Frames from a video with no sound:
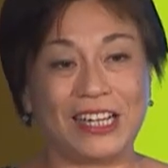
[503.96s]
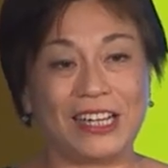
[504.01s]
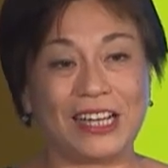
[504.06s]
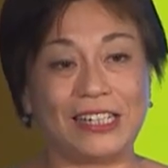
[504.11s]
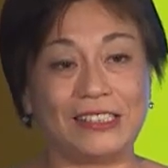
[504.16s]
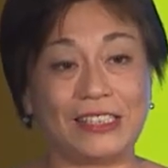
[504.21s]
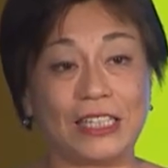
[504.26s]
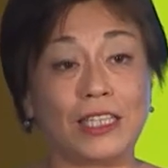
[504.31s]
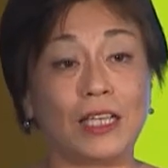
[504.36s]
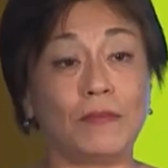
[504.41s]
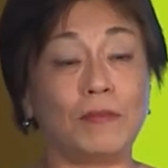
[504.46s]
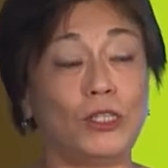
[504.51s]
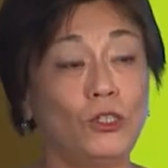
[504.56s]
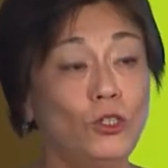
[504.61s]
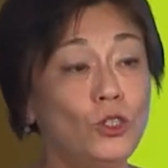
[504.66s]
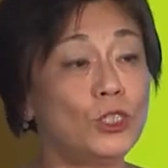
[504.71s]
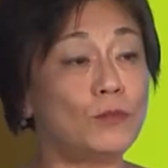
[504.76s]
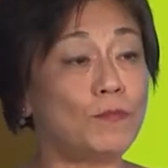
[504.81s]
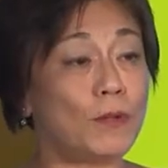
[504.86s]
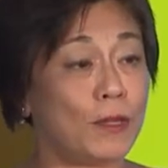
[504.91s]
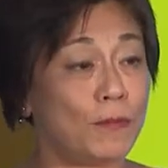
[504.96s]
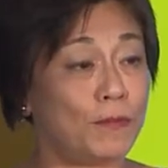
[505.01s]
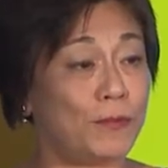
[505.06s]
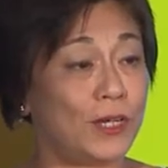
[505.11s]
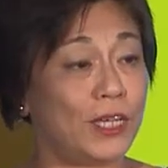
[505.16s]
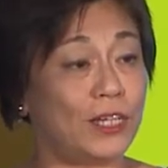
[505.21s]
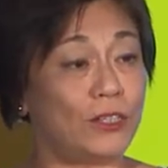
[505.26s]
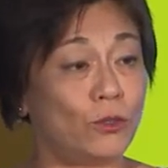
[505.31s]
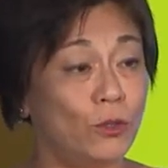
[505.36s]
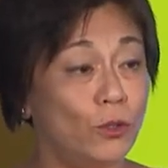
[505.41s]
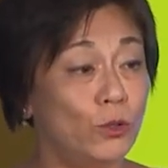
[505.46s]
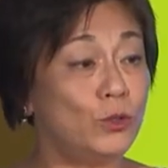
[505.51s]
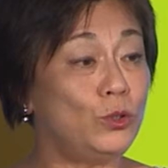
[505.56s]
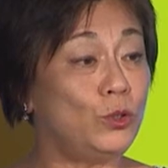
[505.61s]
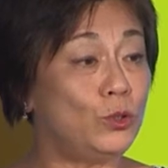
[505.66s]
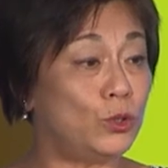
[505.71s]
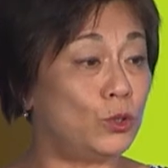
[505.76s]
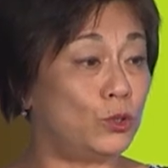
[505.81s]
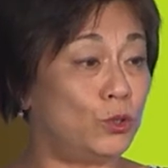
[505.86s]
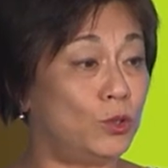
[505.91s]
I set up a newspaper and a whole
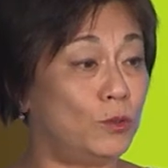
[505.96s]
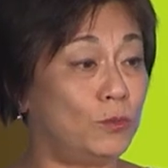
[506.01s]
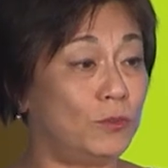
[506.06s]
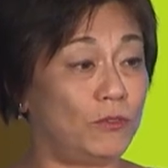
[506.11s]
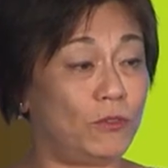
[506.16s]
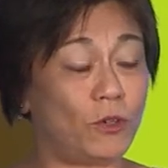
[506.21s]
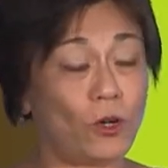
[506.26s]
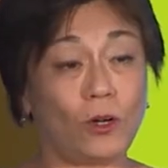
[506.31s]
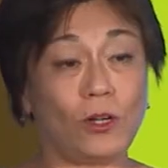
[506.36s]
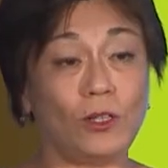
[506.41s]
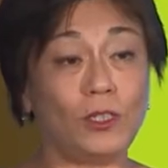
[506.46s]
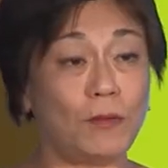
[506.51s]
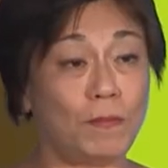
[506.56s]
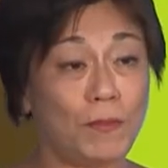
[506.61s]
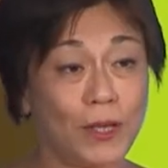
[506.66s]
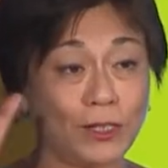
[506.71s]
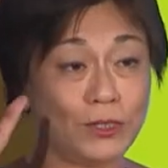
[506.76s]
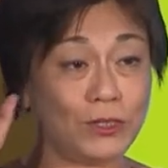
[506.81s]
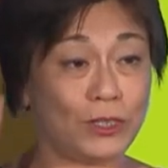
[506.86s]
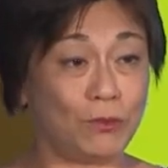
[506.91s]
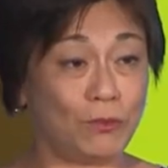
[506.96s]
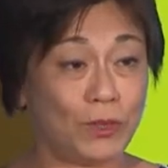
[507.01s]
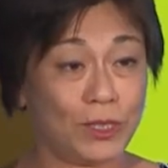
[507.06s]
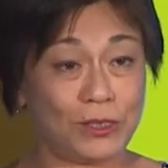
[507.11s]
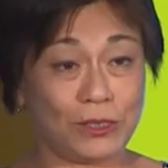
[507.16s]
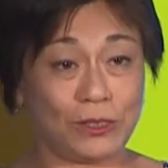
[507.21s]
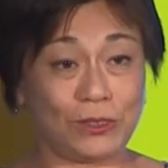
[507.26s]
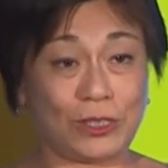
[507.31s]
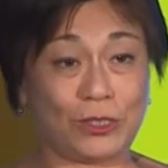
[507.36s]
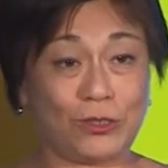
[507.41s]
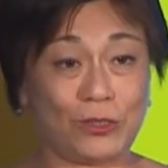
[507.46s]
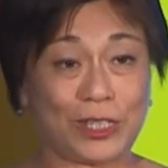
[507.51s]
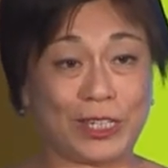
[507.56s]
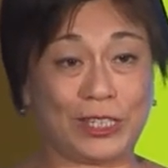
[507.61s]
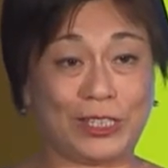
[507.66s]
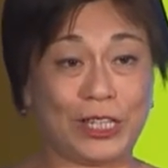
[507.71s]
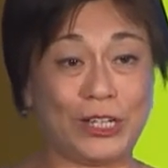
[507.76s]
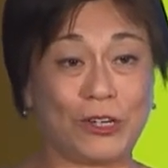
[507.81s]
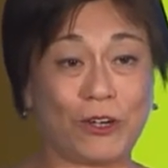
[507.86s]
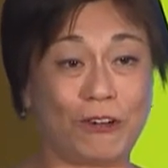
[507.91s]
newsroom with all the bells and whistles that you
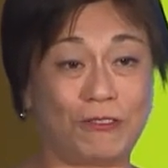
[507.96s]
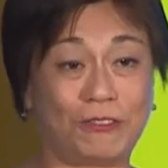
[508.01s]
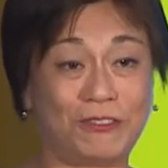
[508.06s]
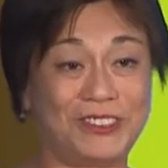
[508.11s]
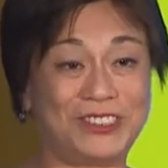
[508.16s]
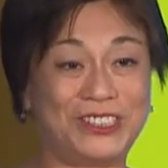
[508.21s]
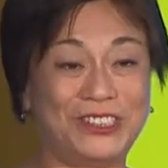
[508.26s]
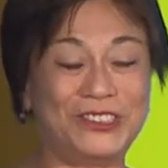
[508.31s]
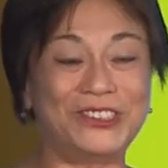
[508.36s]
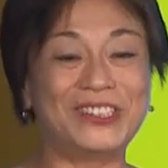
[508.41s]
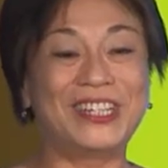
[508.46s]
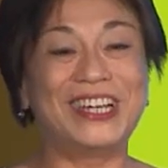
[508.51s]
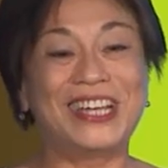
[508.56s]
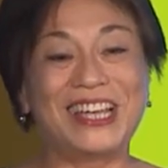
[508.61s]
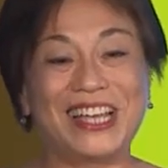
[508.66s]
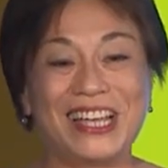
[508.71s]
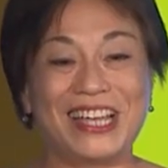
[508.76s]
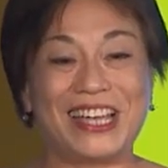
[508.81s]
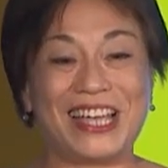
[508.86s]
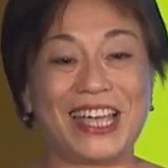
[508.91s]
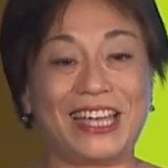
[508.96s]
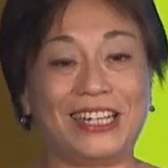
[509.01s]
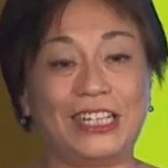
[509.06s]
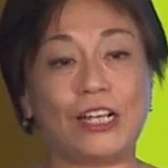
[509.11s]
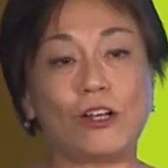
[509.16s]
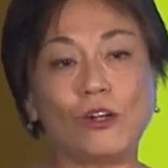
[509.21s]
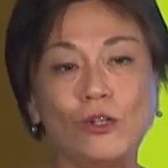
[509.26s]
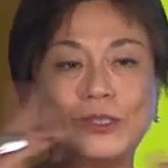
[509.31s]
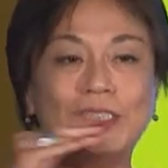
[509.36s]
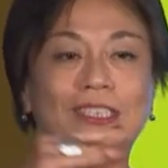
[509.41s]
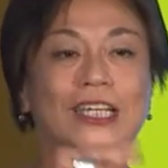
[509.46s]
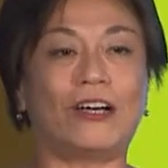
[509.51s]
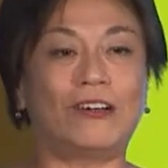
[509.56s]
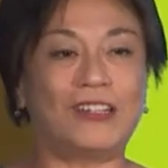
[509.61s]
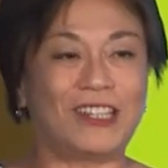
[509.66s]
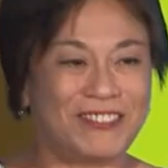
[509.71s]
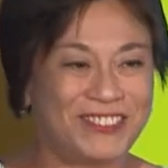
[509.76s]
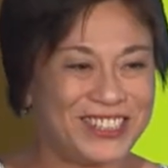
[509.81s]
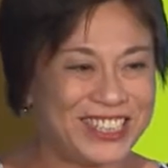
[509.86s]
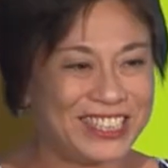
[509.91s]
can think of, and it closed
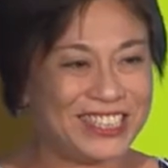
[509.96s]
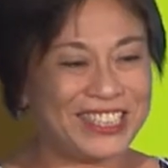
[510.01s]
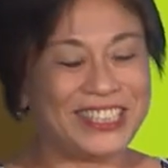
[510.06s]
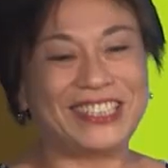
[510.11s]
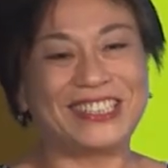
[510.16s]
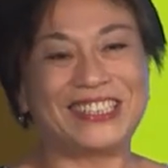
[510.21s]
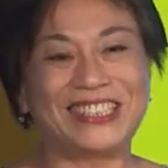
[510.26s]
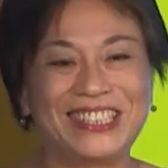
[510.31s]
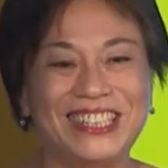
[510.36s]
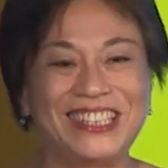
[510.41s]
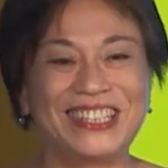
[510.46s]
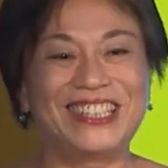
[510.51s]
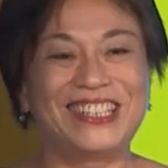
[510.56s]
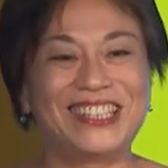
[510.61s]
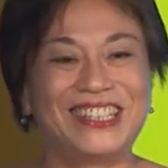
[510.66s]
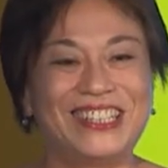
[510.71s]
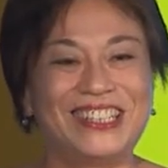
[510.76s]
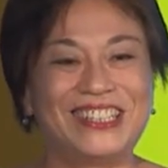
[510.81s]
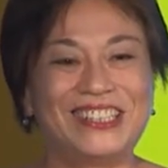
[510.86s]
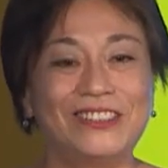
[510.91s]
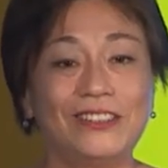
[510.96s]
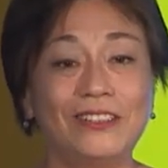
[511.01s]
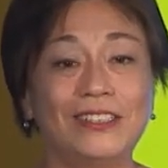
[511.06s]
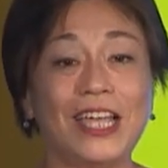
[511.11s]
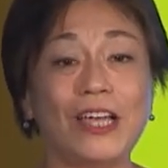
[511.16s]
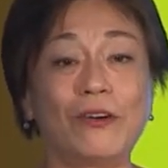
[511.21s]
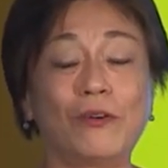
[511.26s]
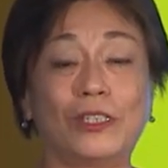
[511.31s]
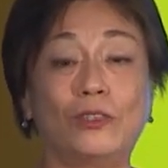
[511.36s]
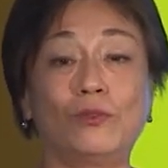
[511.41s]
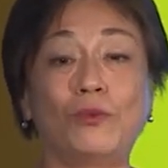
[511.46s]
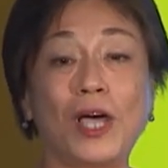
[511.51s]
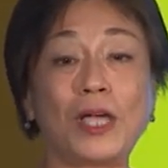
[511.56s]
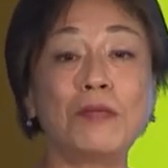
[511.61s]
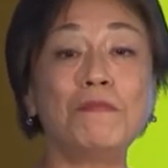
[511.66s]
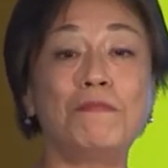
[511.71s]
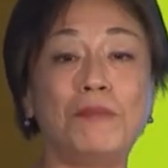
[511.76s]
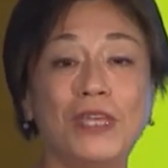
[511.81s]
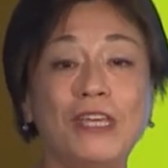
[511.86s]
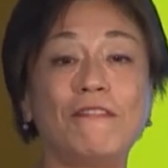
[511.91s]
down after a year. So that was
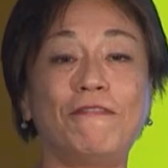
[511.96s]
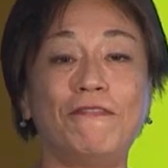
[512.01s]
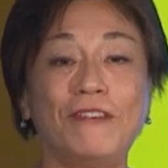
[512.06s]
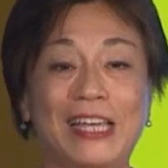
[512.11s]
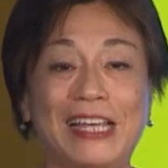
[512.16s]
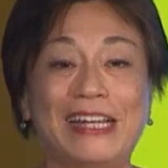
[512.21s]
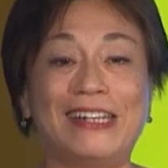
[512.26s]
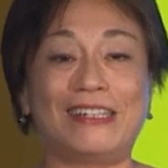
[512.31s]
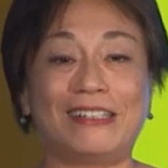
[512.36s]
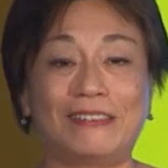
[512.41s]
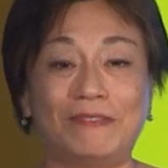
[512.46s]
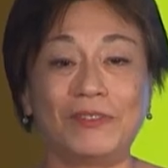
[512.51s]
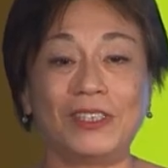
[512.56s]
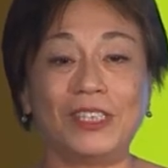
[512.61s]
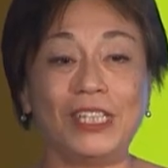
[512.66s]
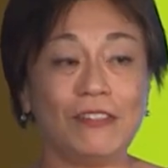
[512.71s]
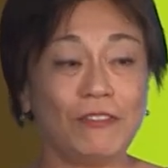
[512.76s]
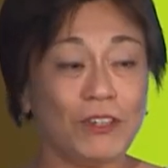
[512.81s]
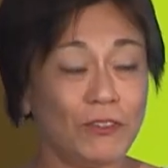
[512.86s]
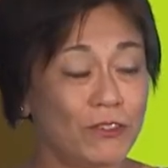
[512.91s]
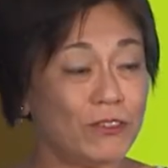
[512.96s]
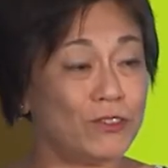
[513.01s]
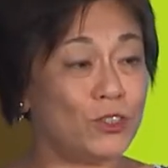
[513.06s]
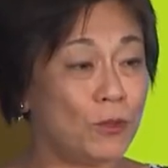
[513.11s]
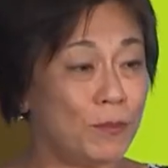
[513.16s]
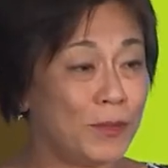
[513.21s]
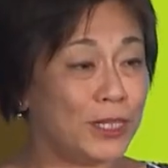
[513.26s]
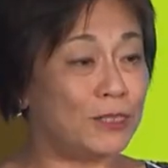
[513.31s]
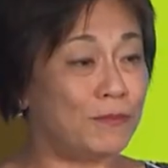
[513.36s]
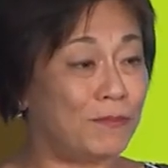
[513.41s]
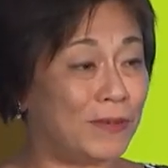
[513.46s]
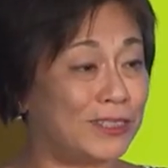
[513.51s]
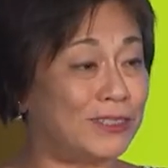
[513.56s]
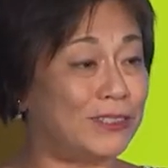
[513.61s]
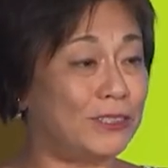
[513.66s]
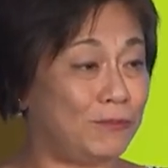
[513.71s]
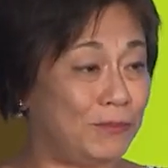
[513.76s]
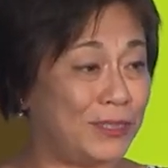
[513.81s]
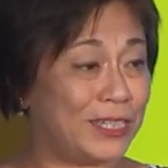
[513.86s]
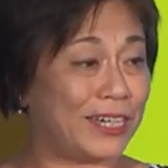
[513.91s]
one big failure. Even with so much
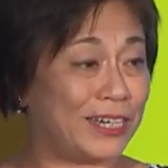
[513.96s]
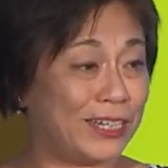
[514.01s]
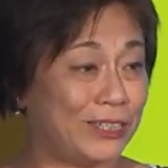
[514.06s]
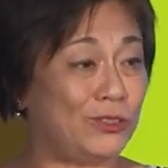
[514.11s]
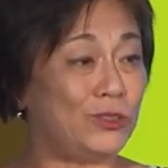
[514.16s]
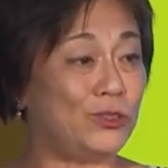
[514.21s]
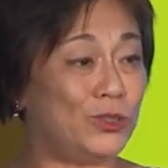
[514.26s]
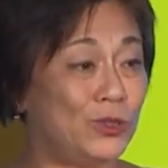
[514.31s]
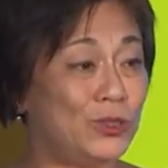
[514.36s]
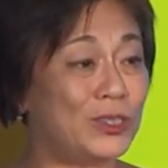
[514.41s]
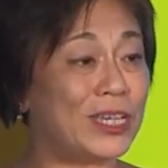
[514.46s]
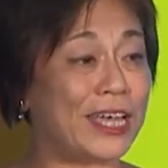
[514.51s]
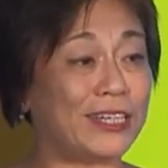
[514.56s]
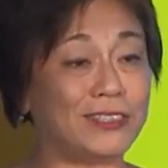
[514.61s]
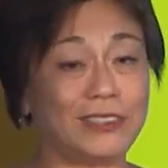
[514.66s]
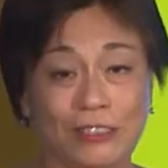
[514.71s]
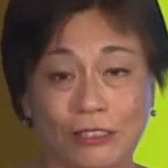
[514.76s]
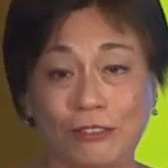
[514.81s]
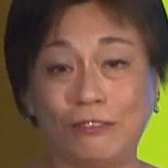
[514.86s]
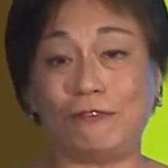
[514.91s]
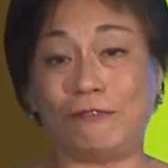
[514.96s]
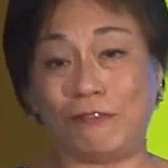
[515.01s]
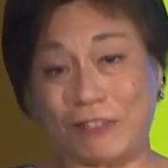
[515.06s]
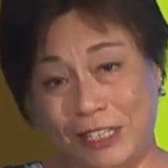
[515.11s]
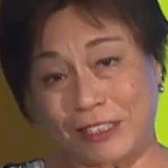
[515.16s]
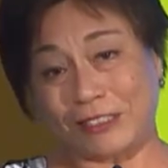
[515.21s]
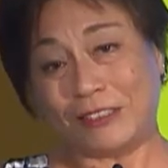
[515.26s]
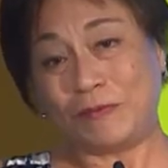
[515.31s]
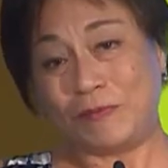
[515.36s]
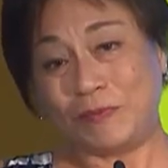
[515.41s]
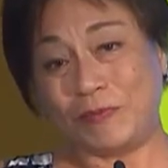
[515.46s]
muscle behind you, you can still fail.